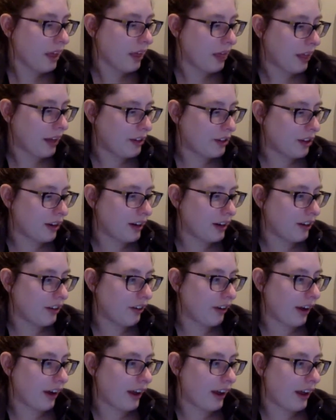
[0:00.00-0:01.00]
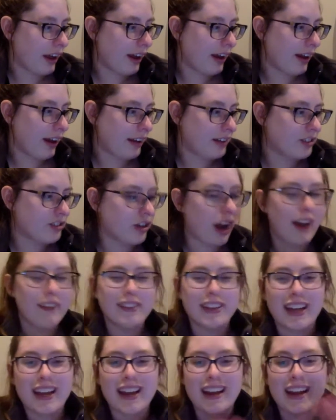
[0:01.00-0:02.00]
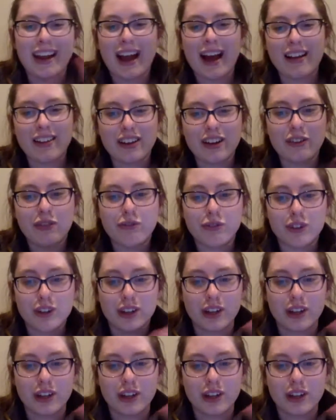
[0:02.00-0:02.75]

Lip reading: They try to create an extravagant gala for